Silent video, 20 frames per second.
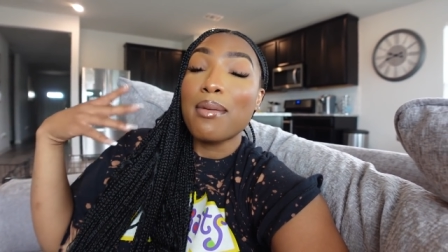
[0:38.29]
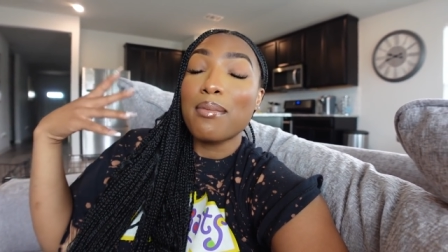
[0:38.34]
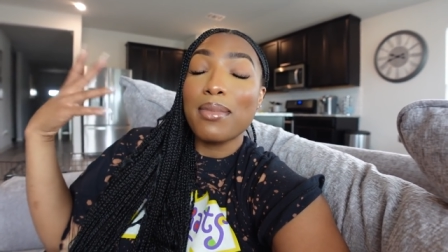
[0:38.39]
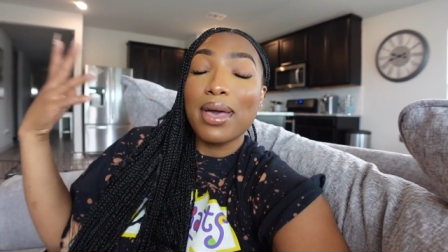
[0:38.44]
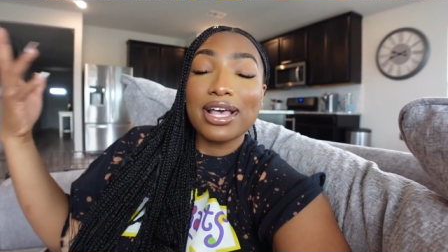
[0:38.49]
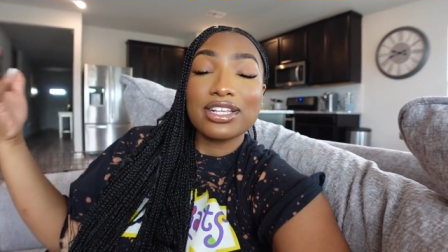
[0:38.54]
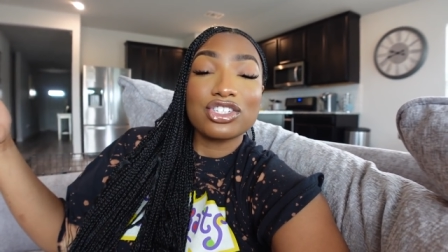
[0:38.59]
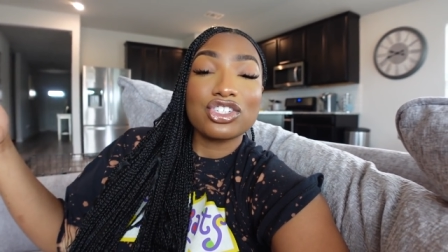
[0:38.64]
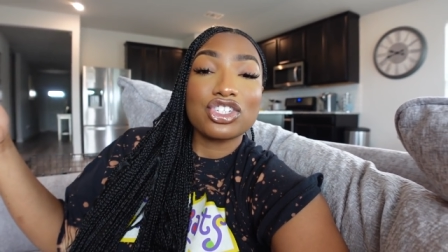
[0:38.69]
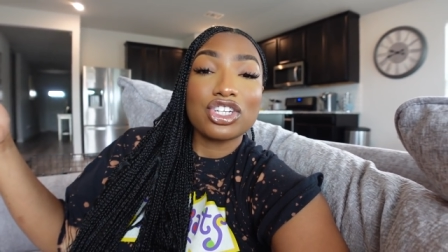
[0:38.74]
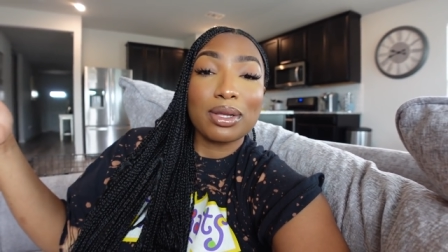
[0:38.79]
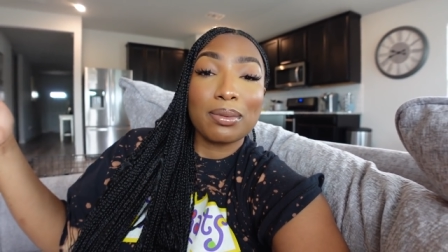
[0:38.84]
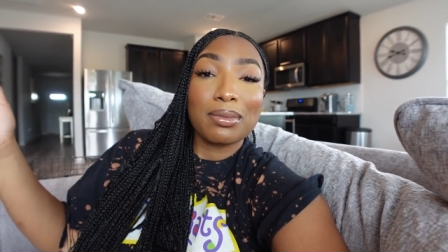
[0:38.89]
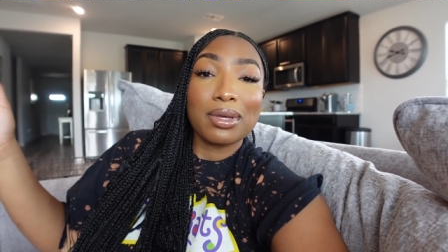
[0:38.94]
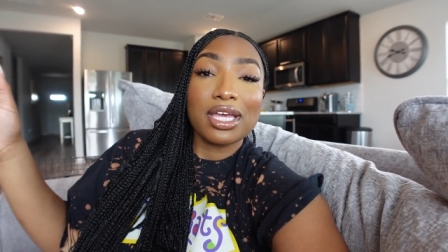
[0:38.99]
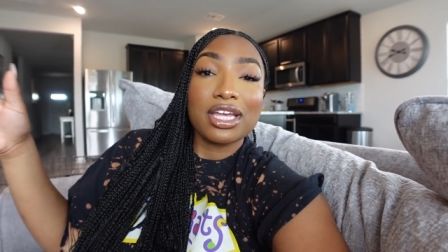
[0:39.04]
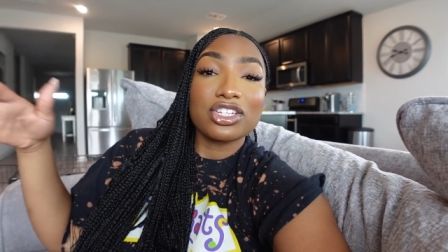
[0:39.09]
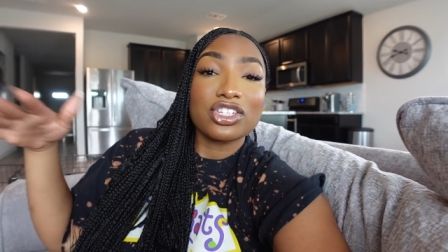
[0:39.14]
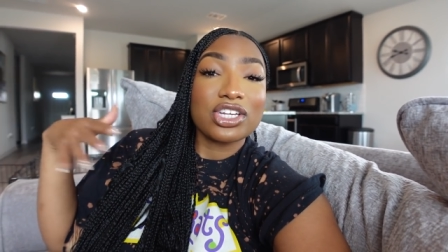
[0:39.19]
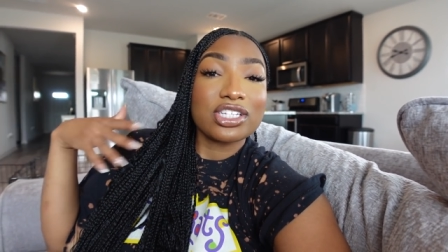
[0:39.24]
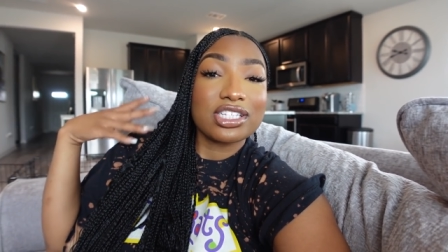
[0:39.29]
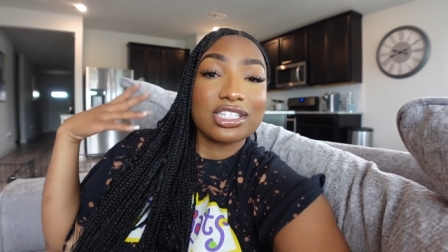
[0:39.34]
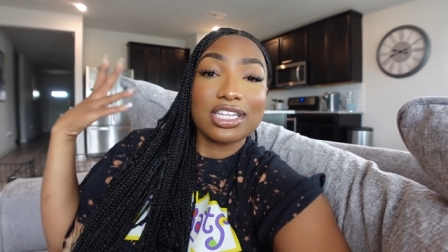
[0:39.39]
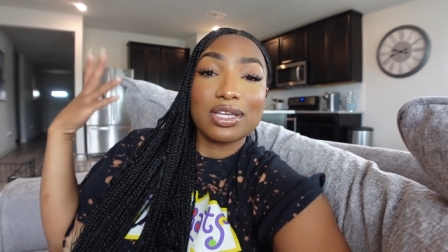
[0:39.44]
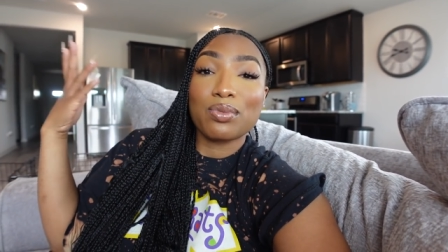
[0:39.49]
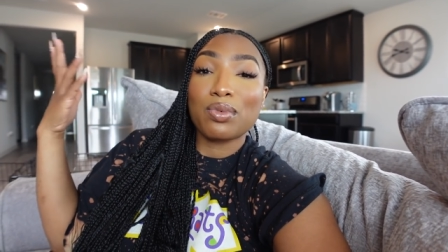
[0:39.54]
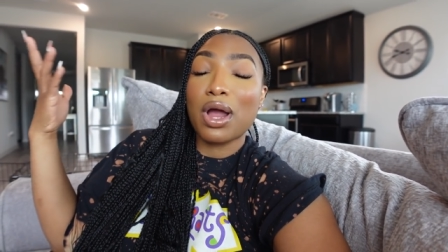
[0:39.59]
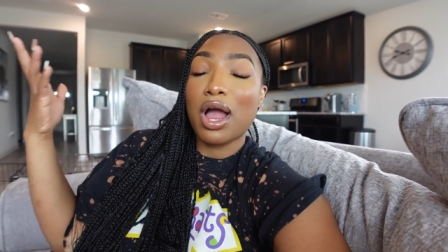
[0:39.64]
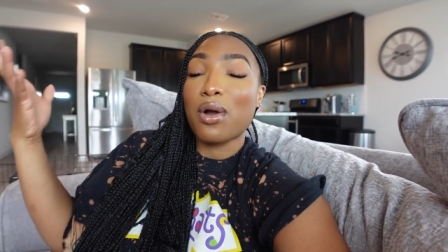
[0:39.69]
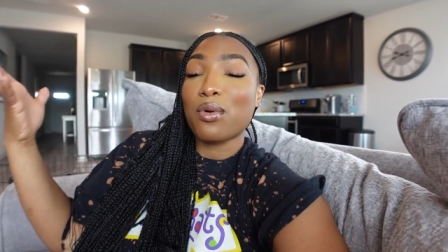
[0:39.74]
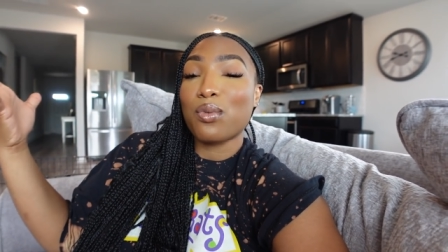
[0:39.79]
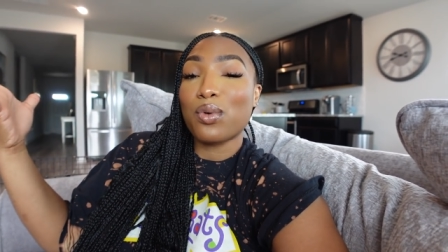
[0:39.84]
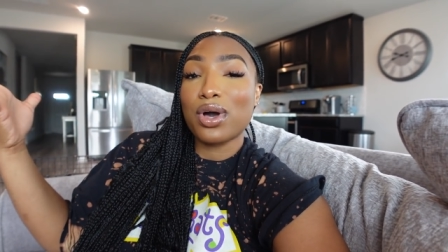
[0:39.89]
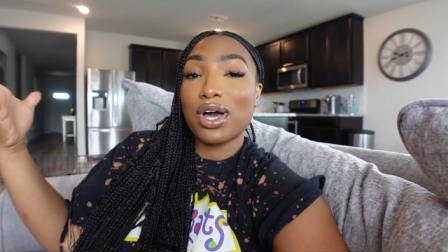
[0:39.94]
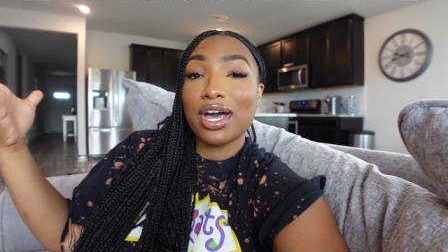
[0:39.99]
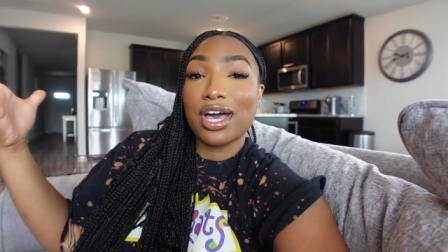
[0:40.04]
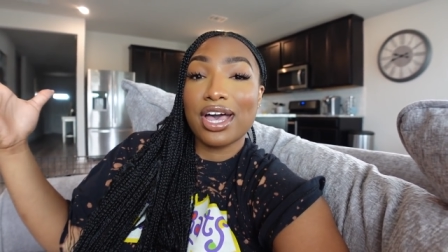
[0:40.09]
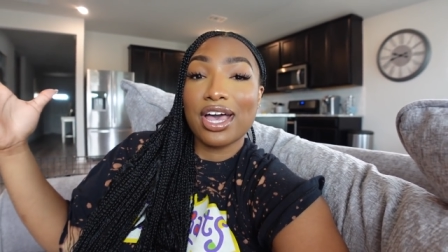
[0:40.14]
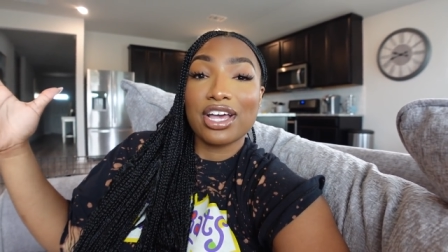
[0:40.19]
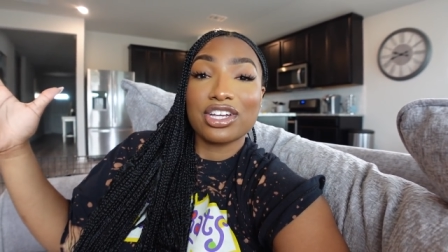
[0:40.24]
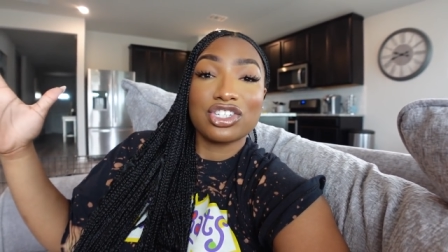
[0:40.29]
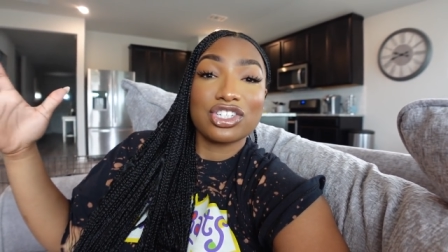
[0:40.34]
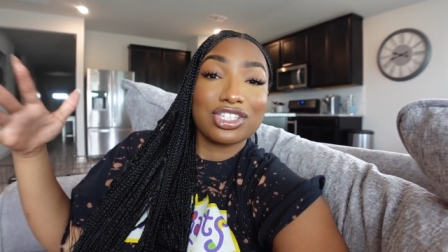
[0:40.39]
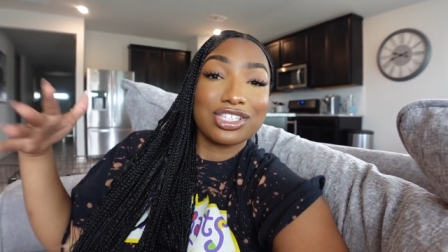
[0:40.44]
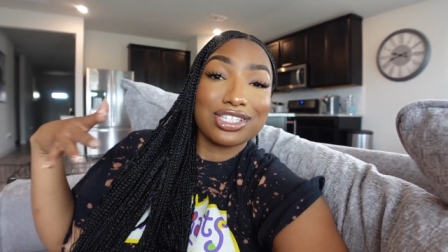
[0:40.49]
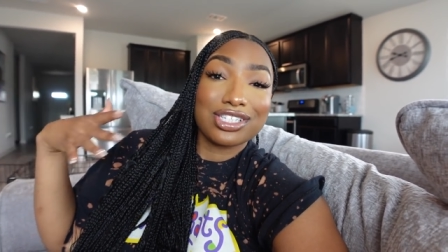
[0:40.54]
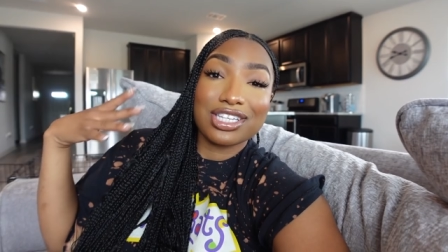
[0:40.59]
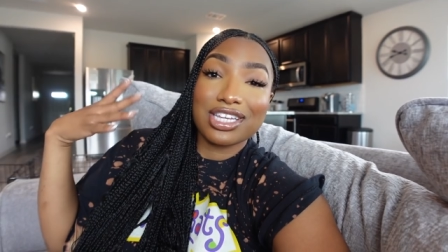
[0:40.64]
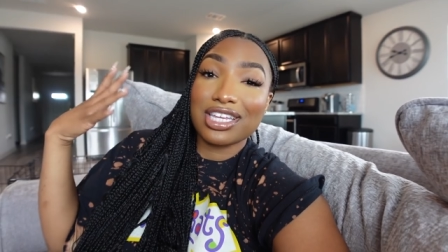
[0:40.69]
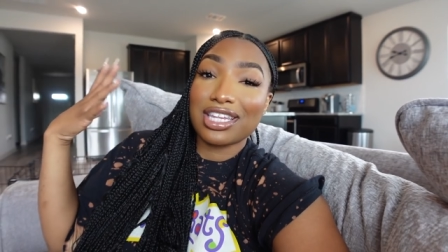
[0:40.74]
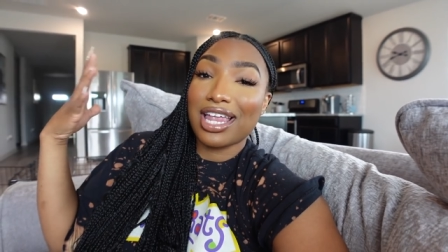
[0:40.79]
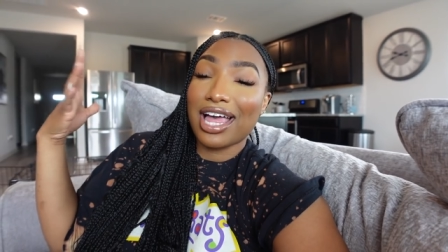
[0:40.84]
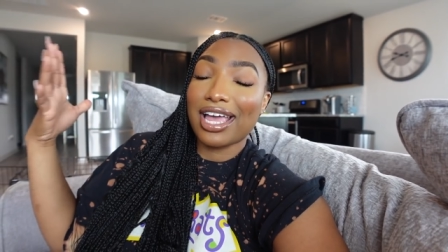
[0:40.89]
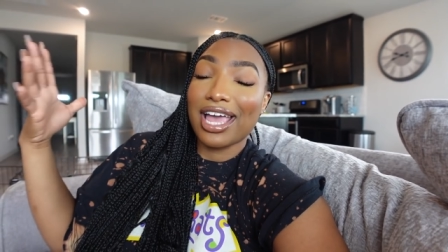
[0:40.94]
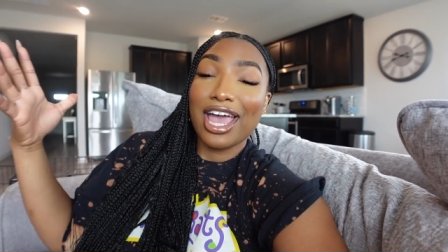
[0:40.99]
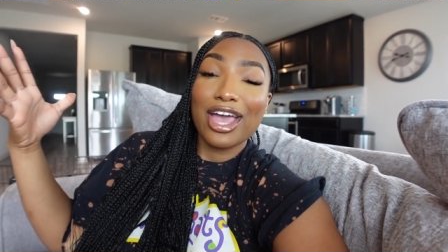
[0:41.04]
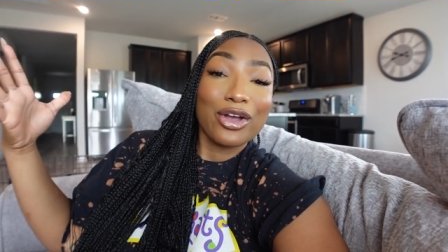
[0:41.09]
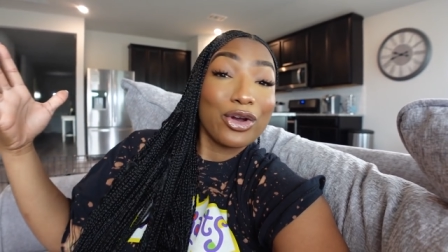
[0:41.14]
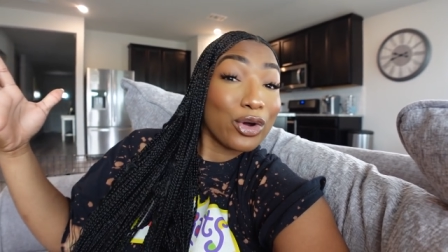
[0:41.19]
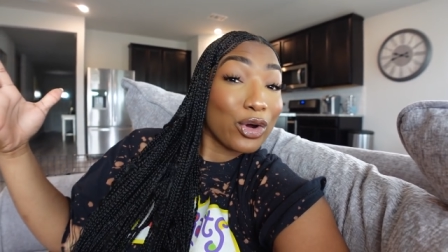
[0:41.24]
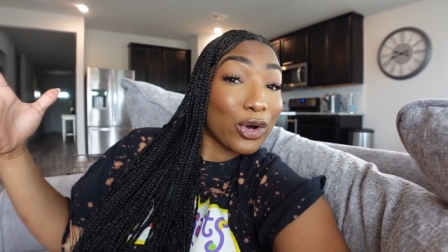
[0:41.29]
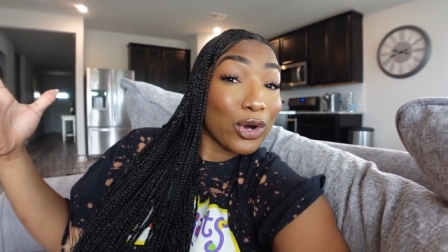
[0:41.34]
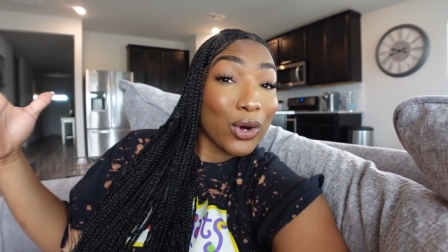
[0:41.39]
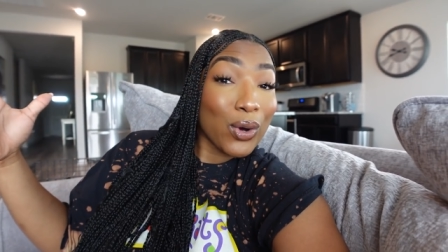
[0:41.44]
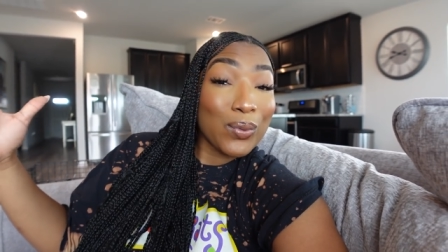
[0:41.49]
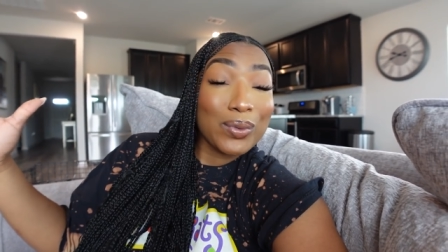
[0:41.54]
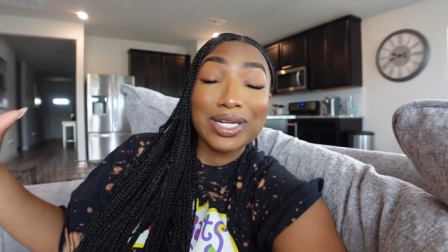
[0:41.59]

messaging me just to see where I was, just to see like, hey girl,